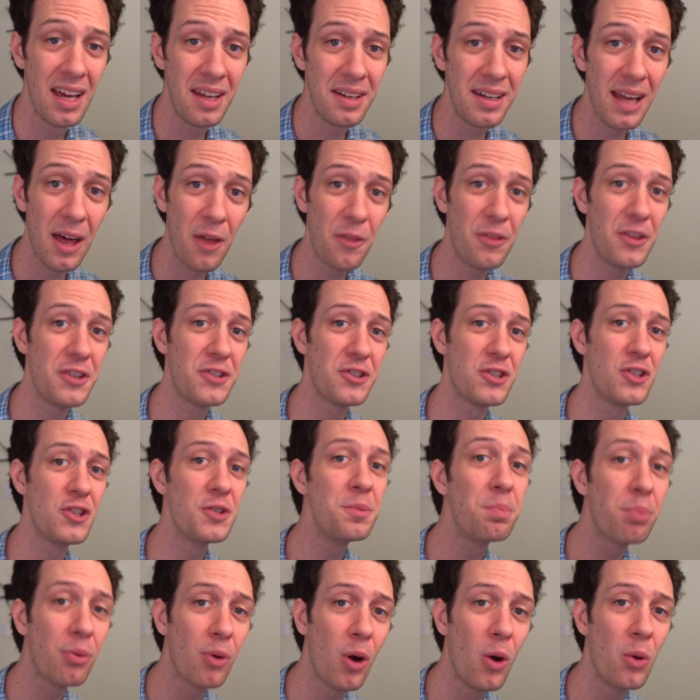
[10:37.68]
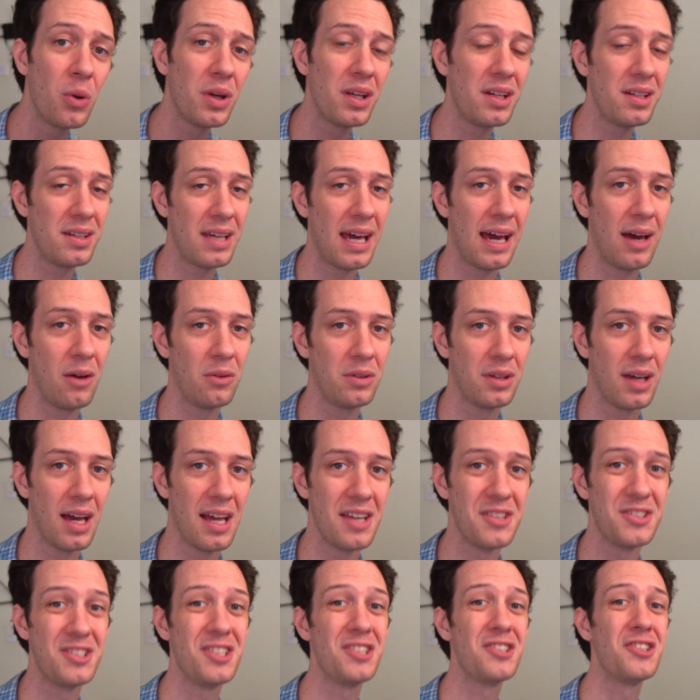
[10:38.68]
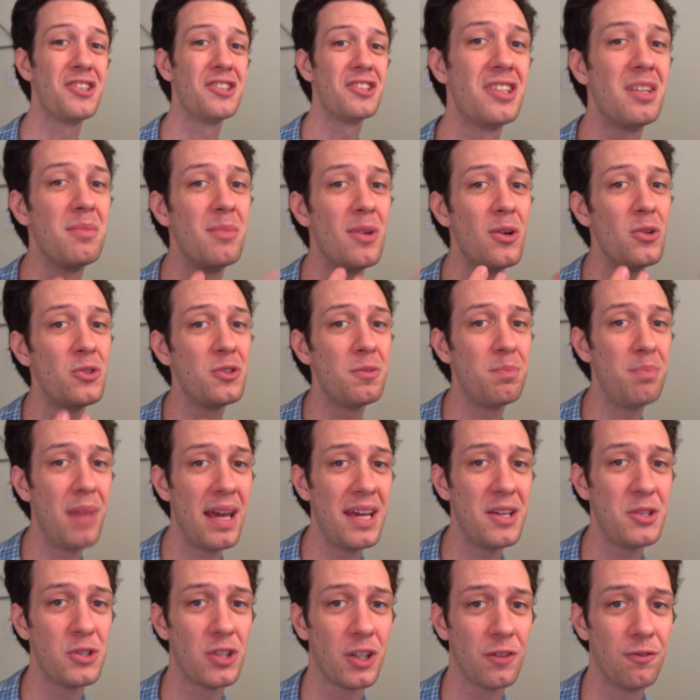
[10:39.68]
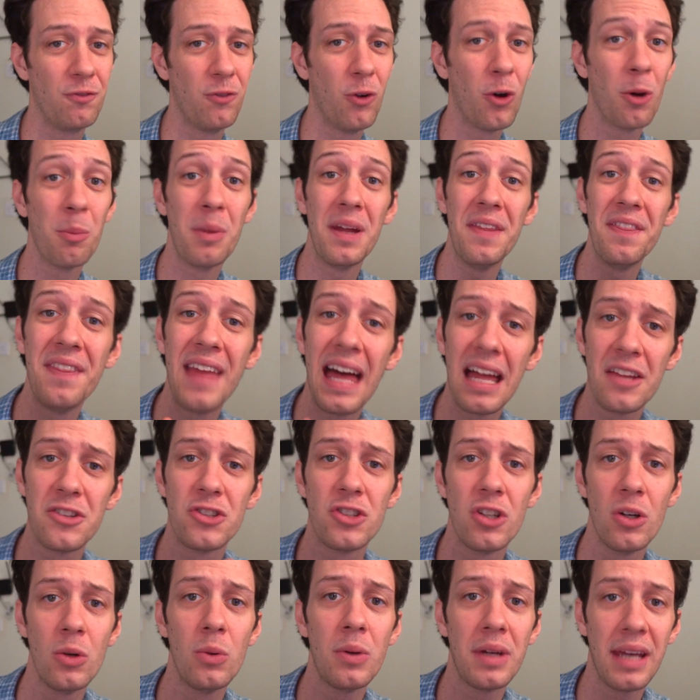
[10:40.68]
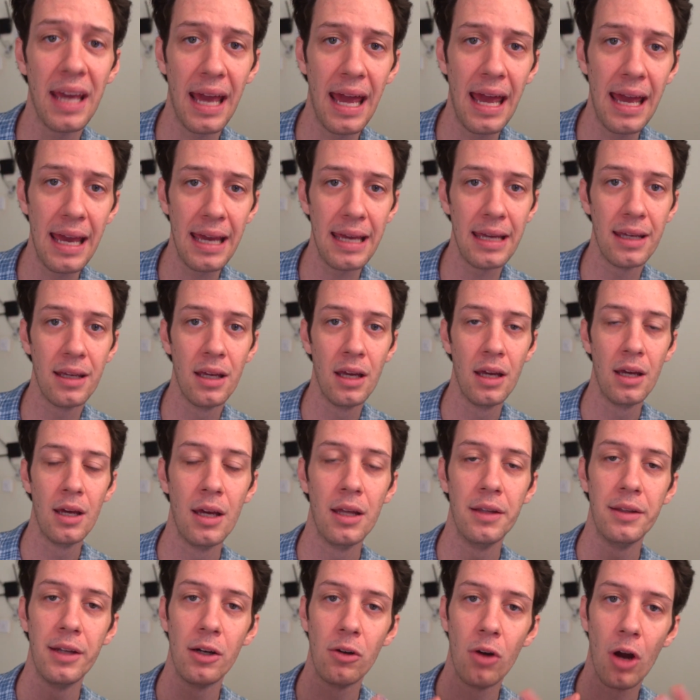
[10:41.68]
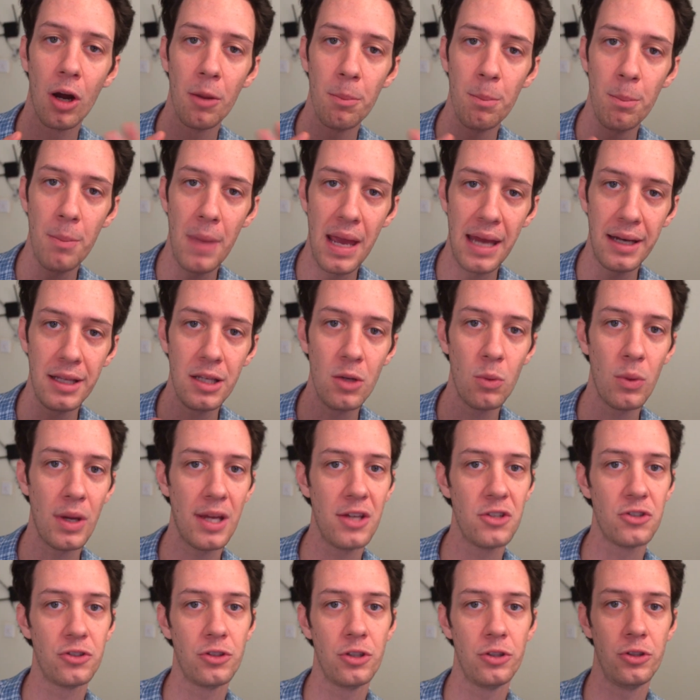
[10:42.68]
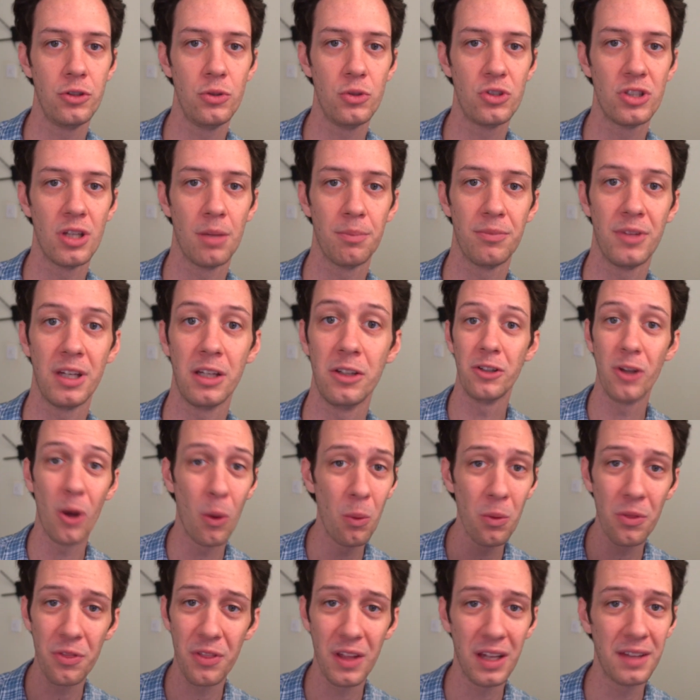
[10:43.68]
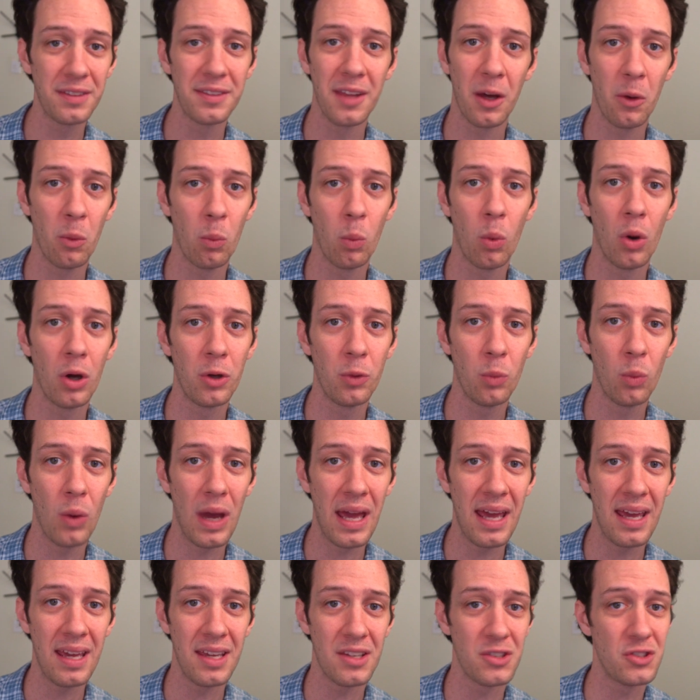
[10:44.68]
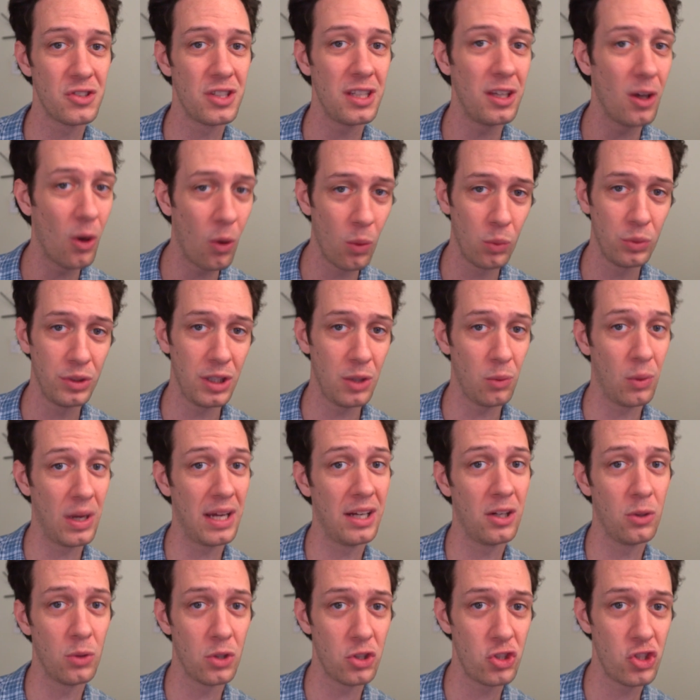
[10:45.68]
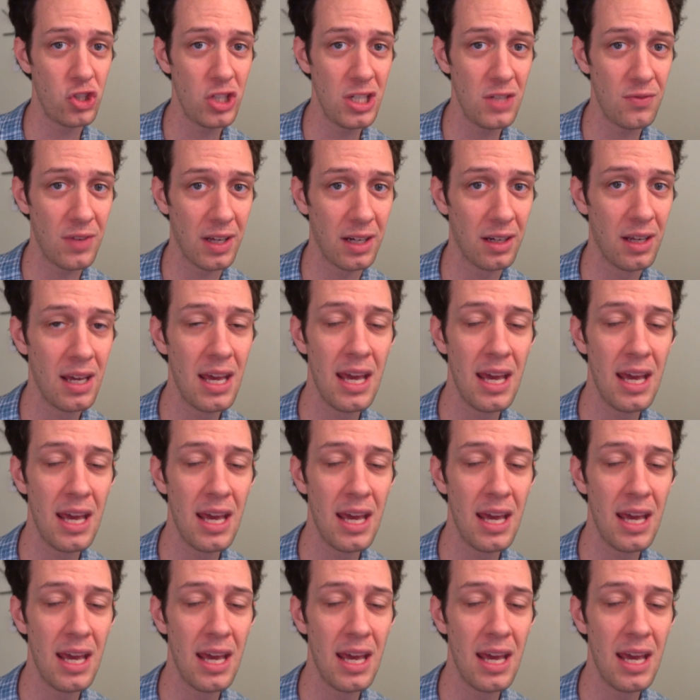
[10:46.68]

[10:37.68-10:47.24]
Now this is broken down, guys. This is the most basic form, and that's okay. There are many ways to do something. Don't think that one way is the only way to achieve it.